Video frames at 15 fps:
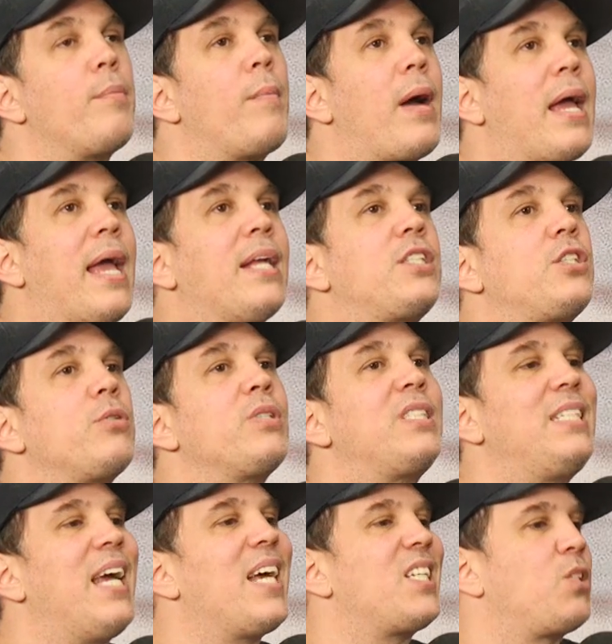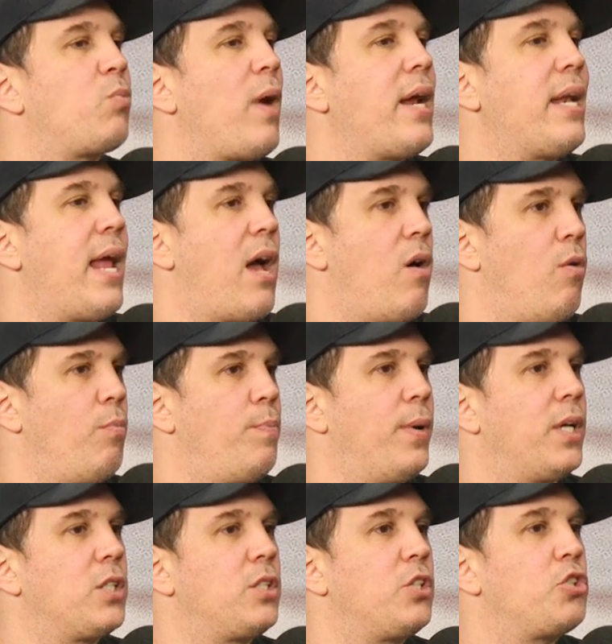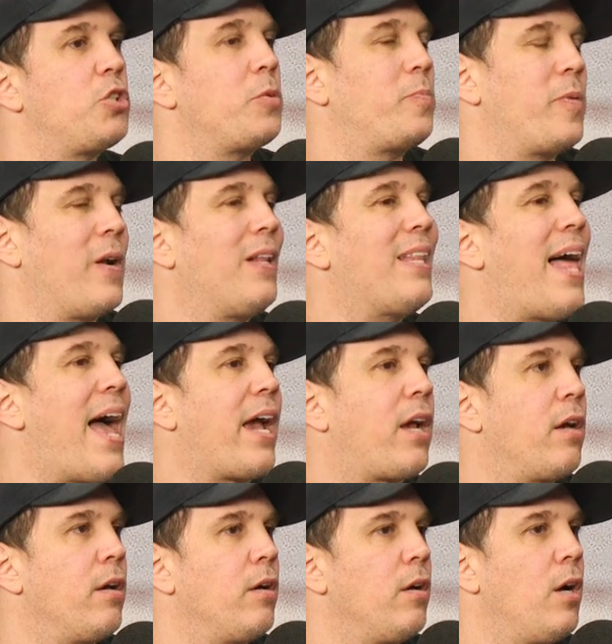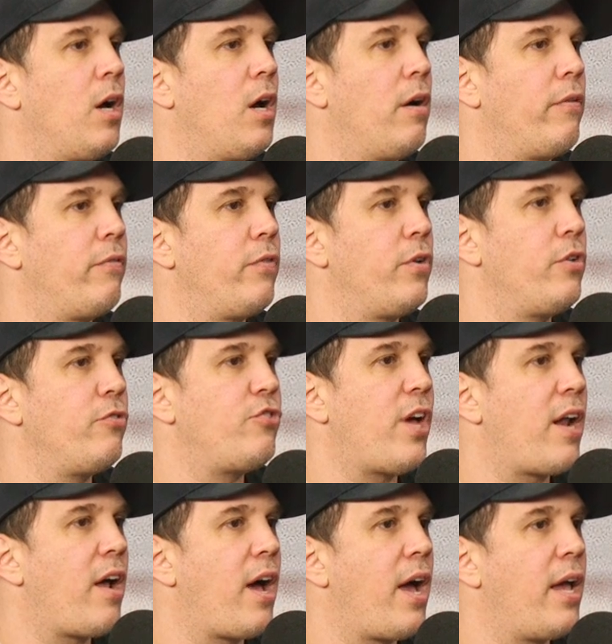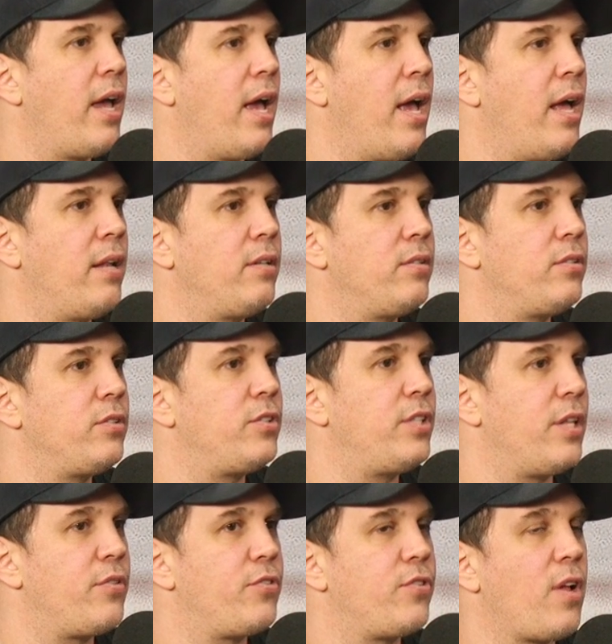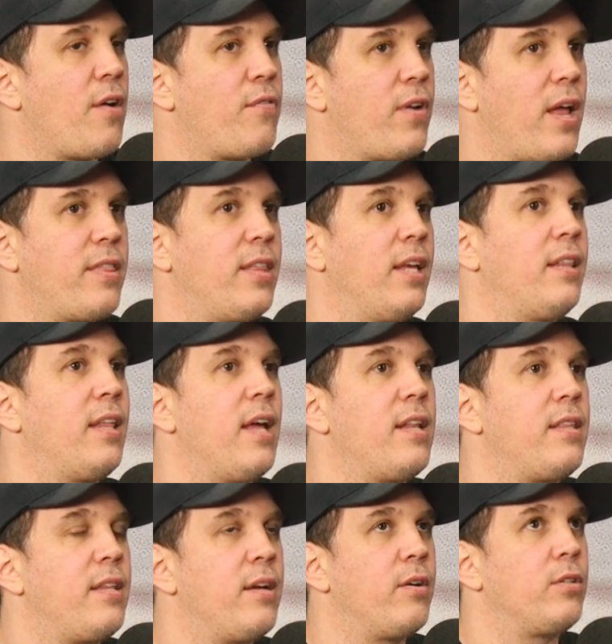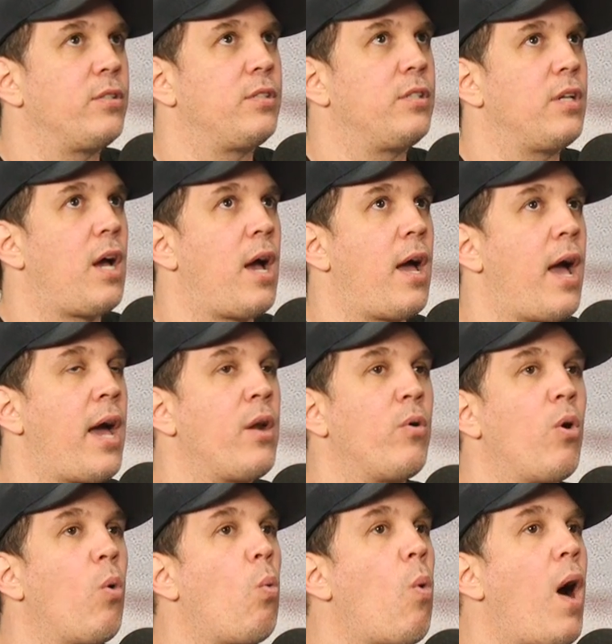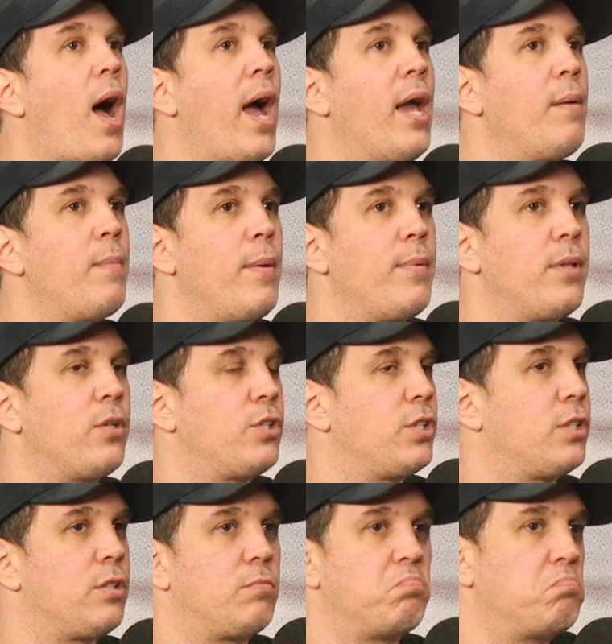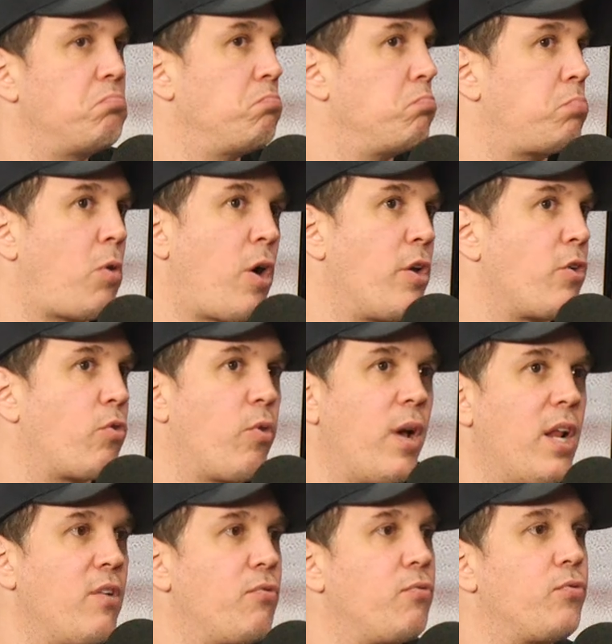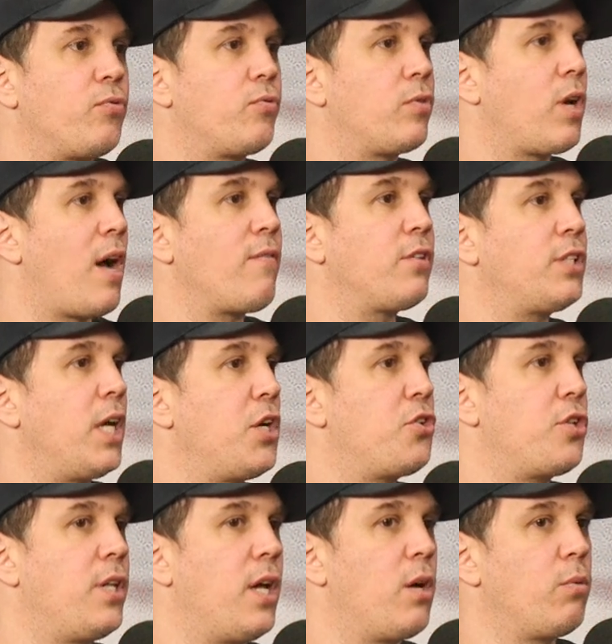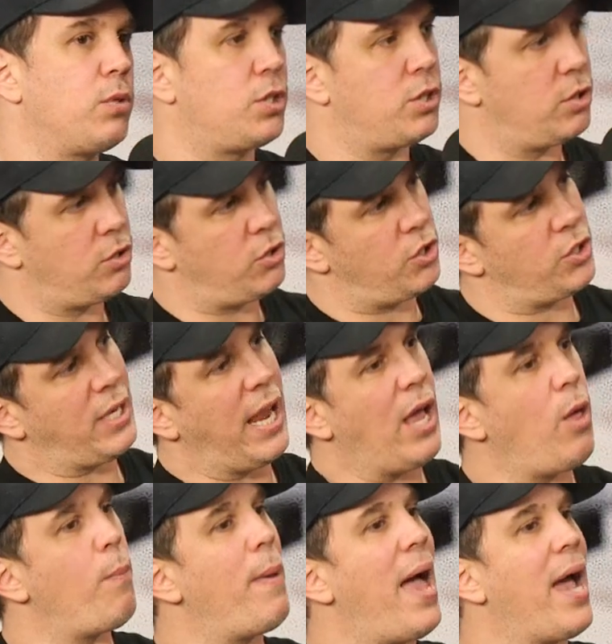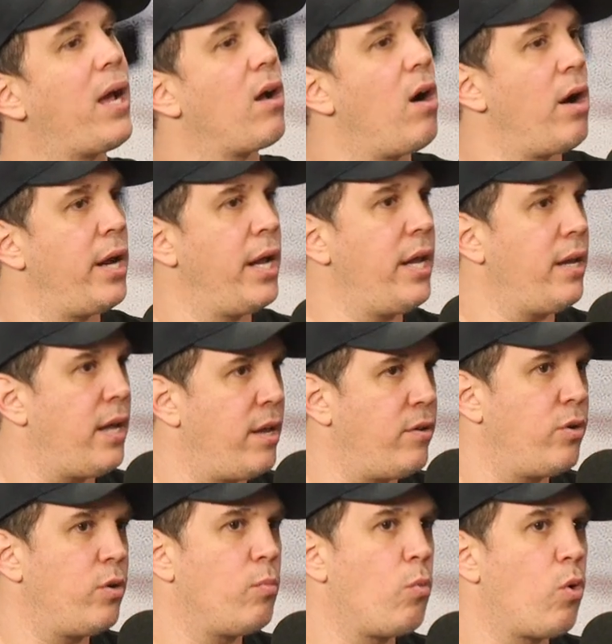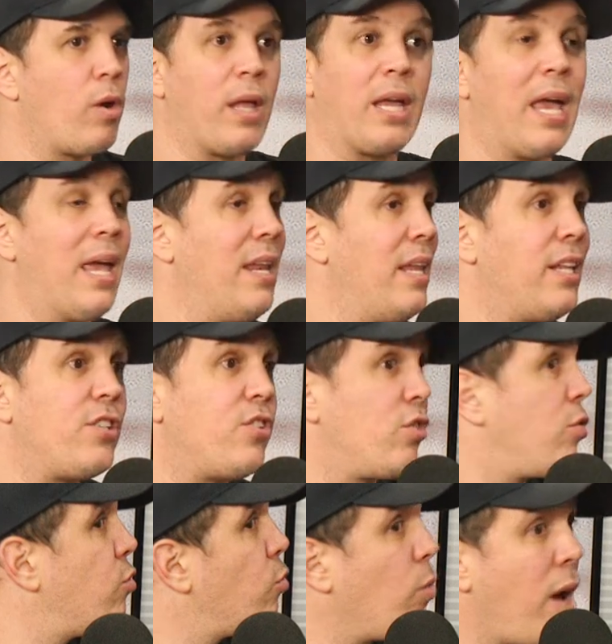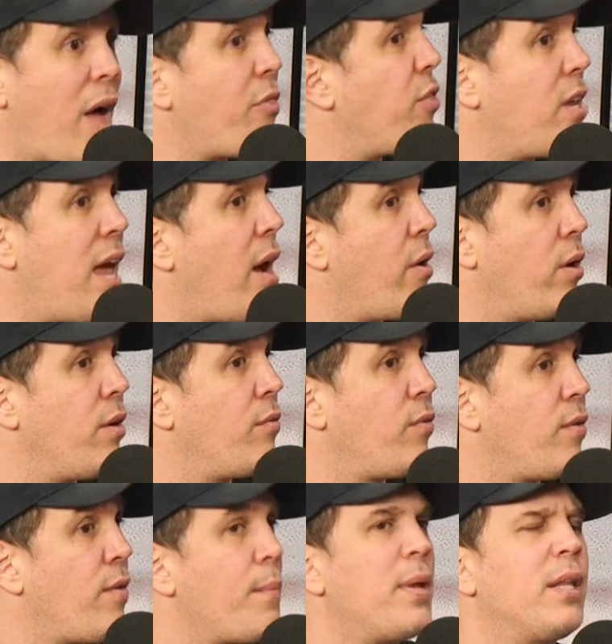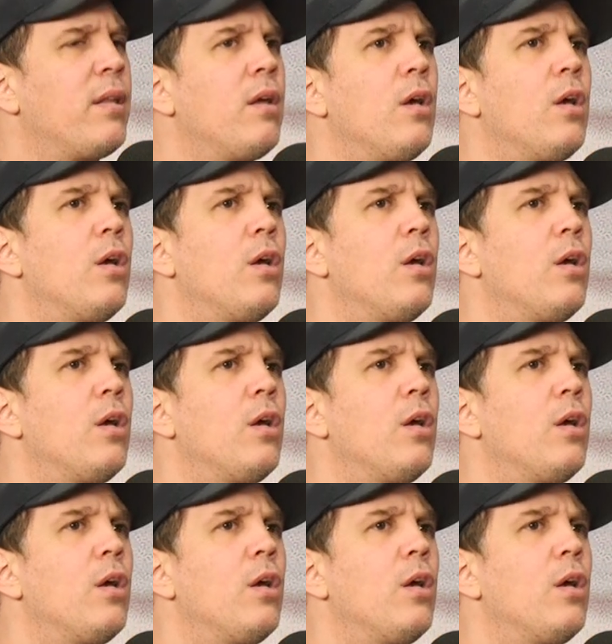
My answer is yes right now because there's just been a lack of Jedi and Sith stuff. And I think that I don't know why, maybe there's just part of the creative conversation there was to scale back on it and do more like, and this is throughout the narrative of, I mean,